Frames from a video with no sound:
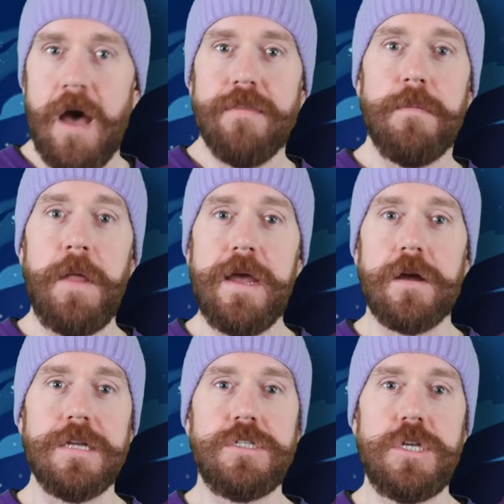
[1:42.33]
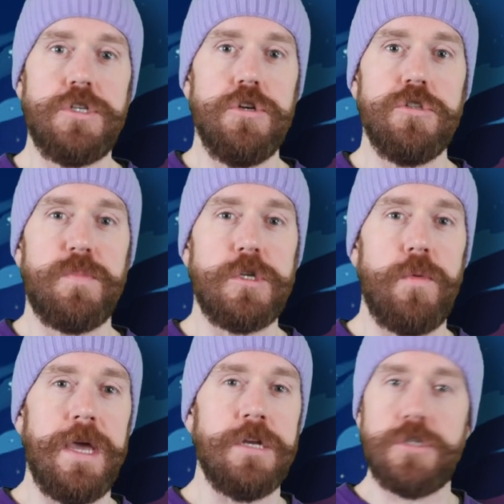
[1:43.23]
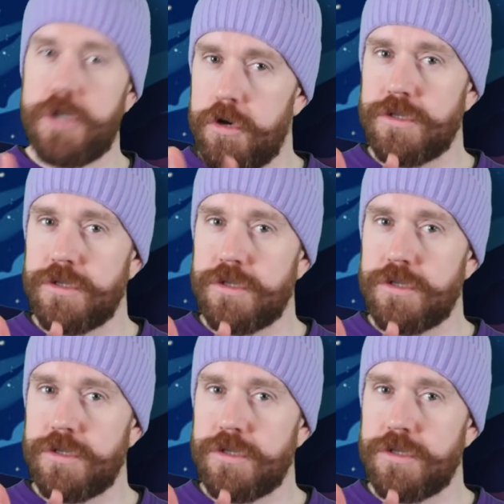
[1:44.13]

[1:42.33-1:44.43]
the player gets to choose between two